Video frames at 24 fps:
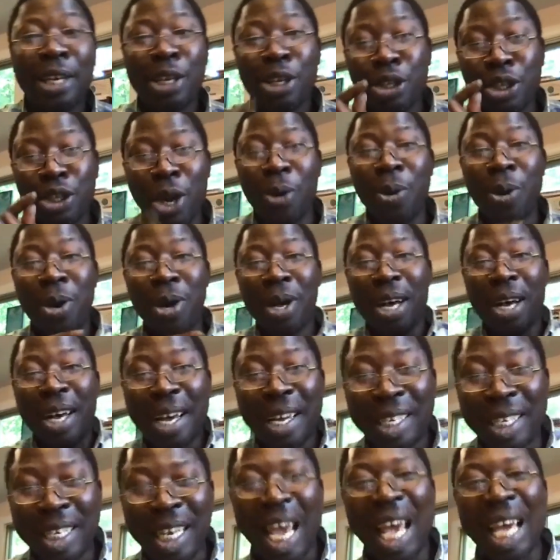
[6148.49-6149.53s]
So a
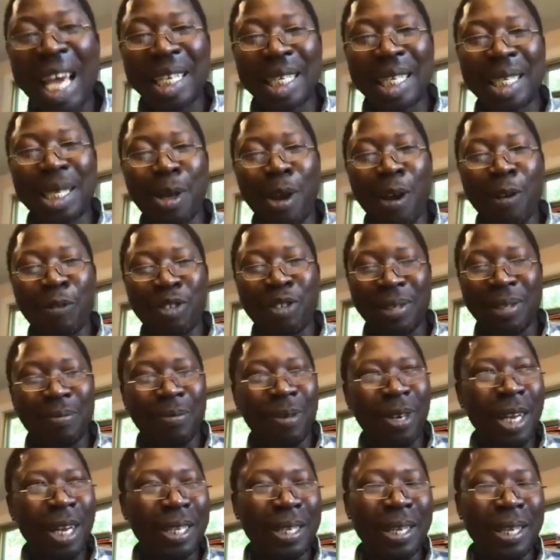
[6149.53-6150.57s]
text of,
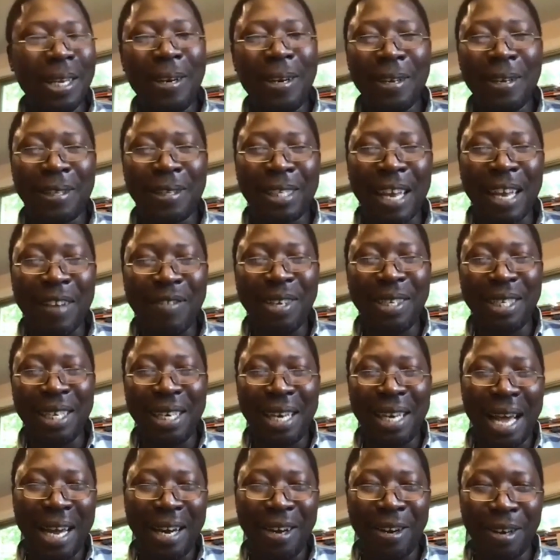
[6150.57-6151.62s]
written in the
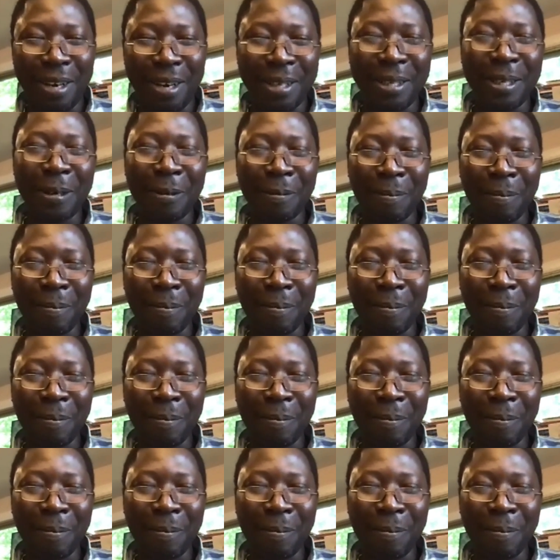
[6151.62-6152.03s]
1700s,